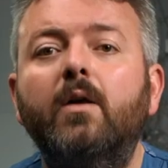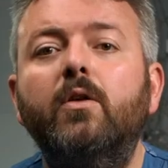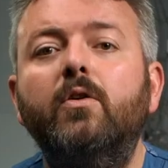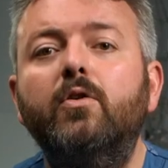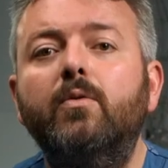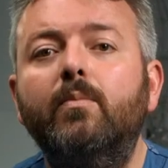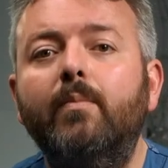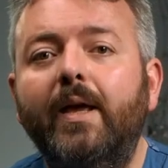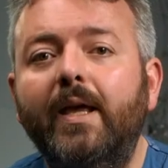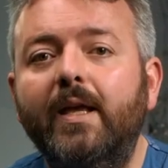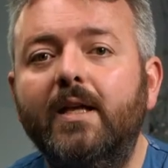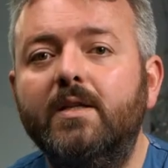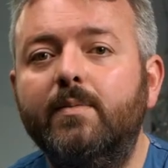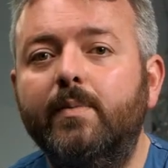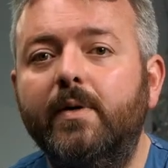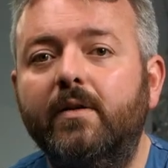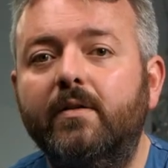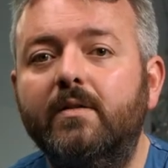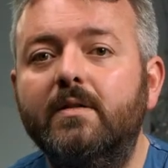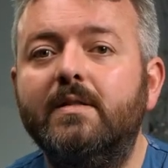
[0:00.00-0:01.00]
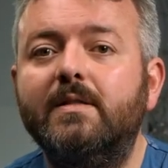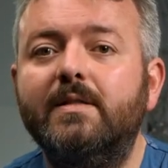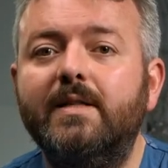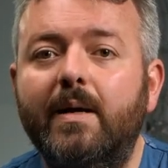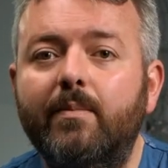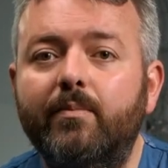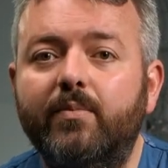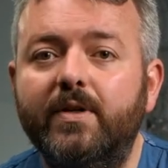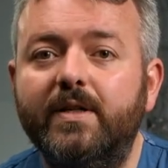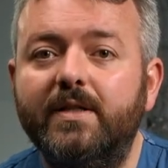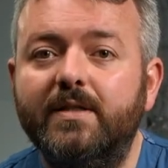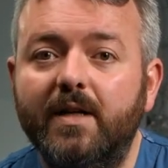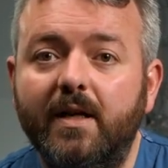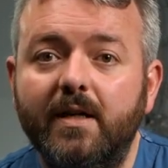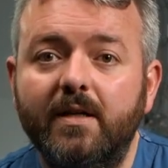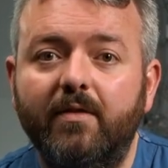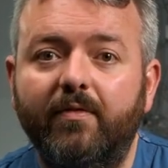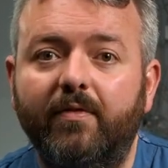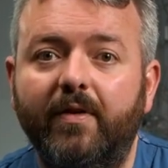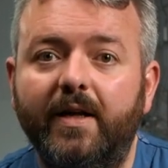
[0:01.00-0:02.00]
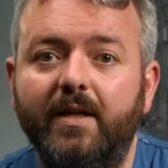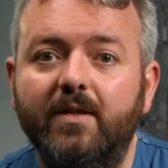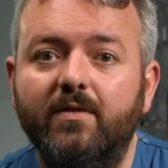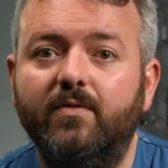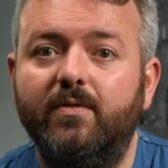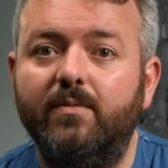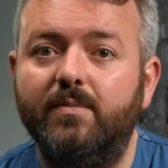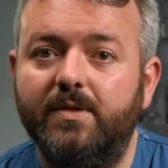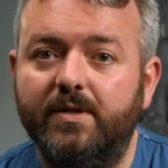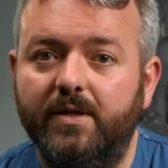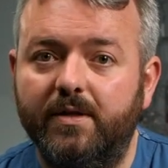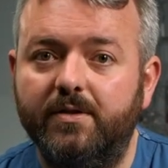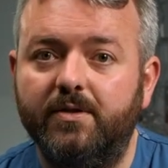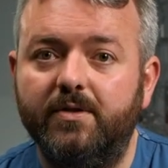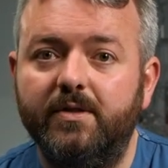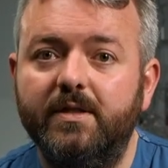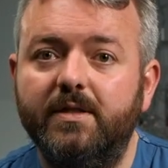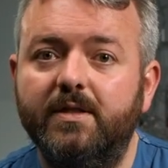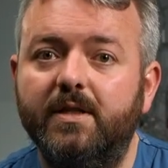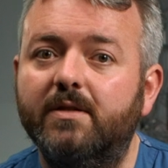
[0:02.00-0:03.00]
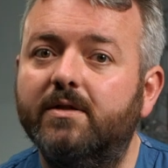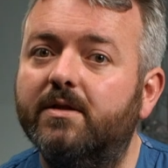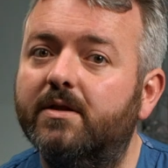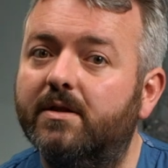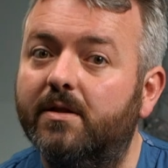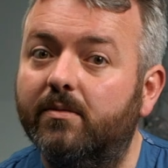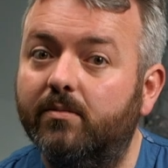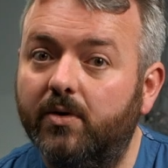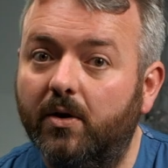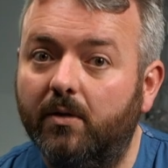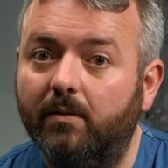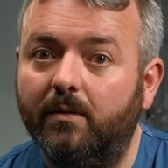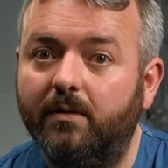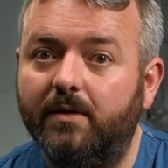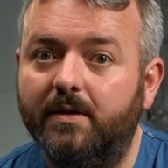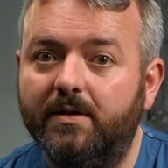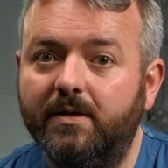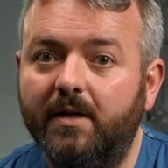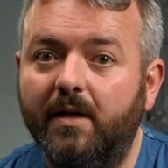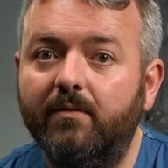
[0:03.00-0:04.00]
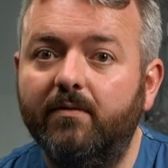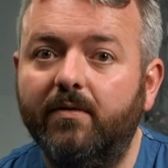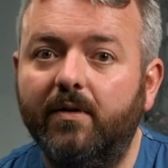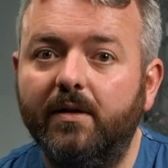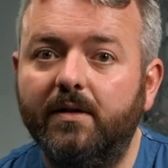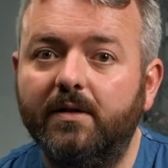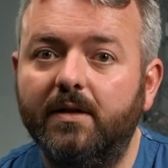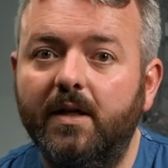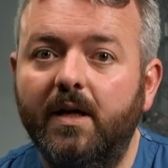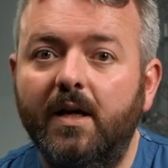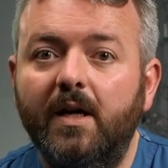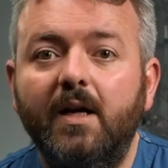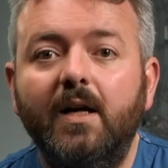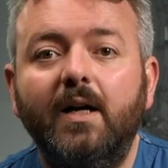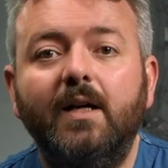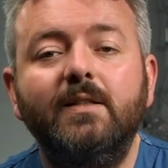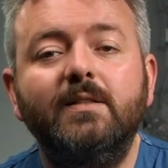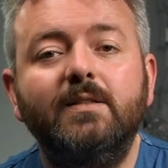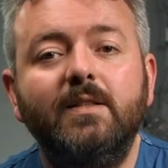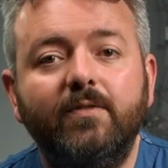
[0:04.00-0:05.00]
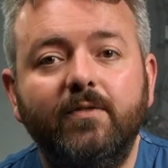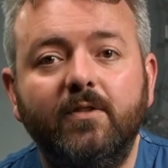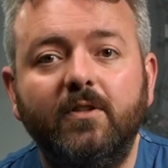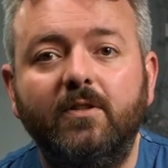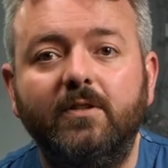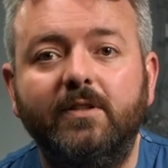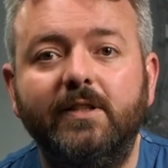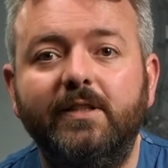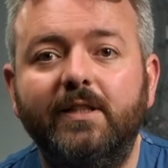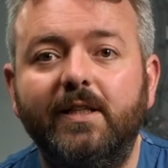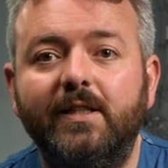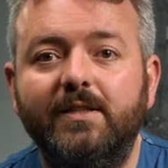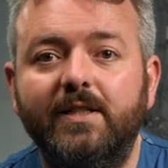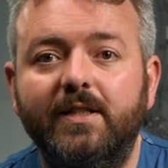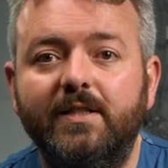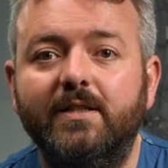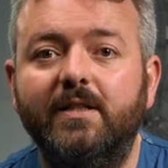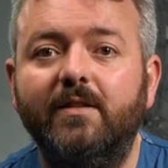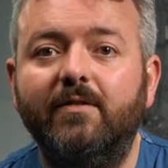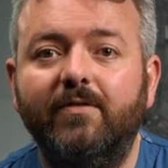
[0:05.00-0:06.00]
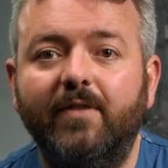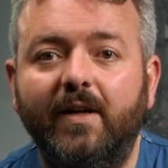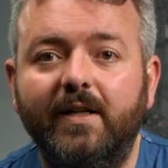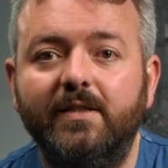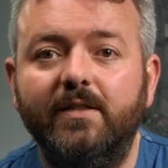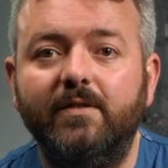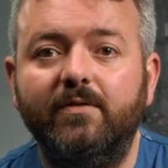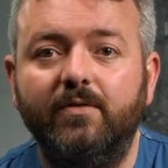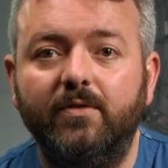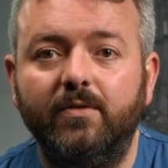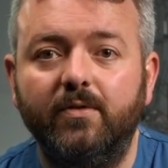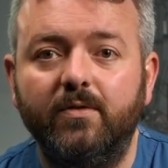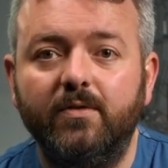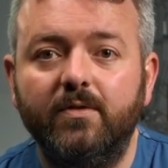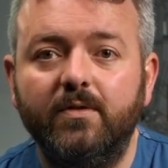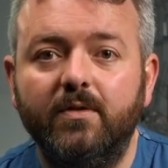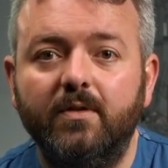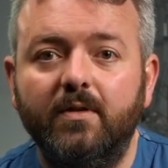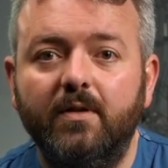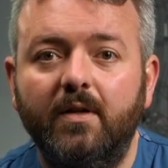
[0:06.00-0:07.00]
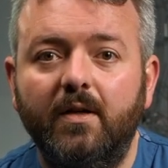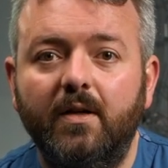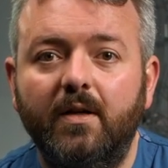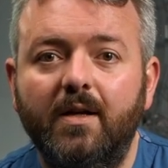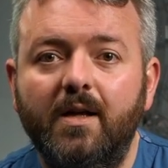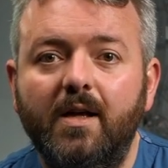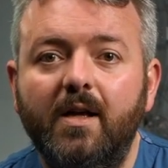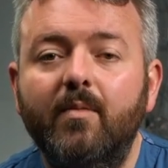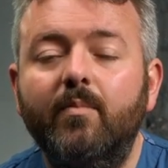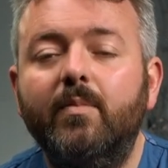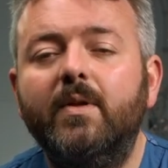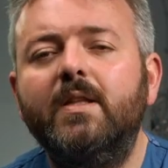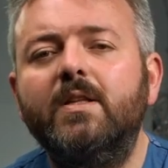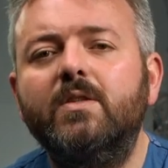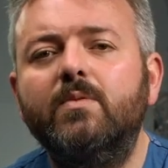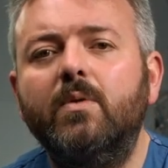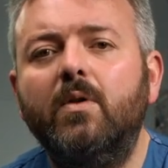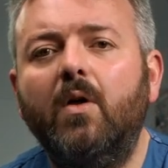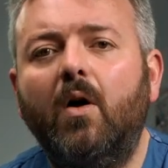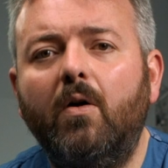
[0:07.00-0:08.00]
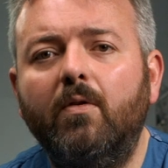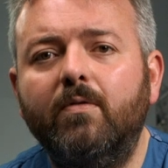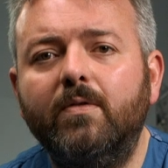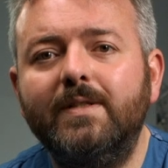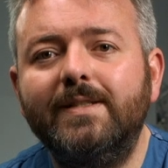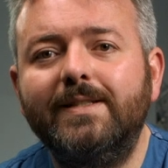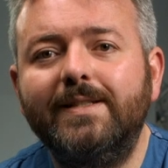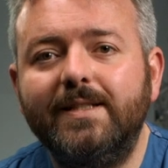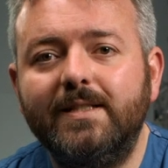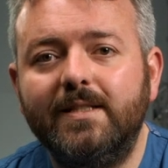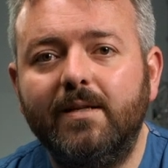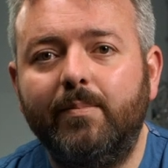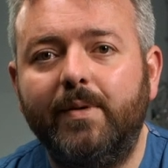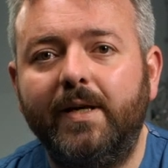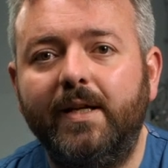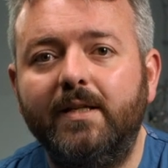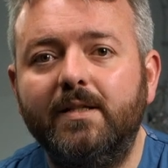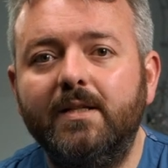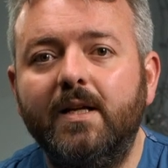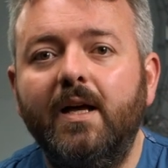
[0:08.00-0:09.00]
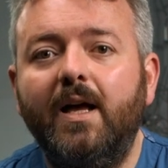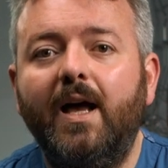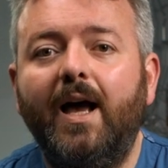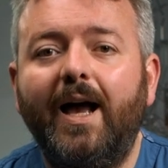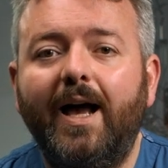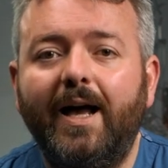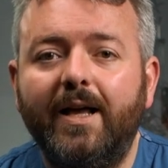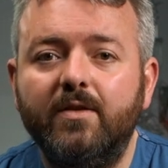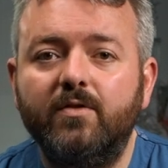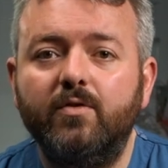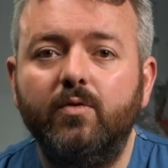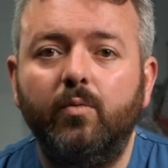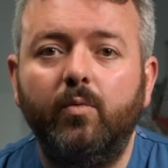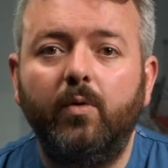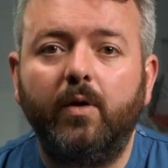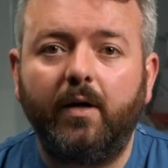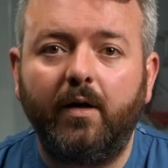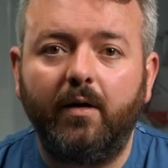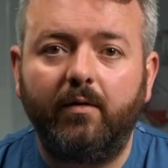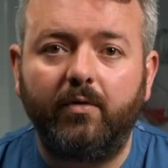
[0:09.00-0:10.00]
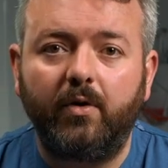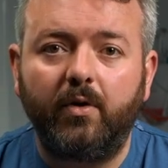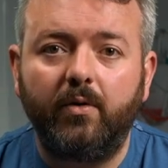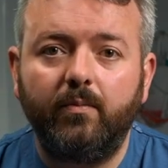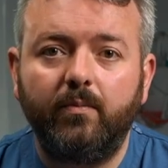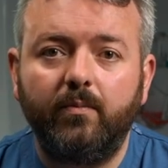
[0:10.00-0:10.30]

You may experience temporary side effects from surgery such as abdominal discomfort and difficulty digesting fatty foods, but this will often dissipate as you recover.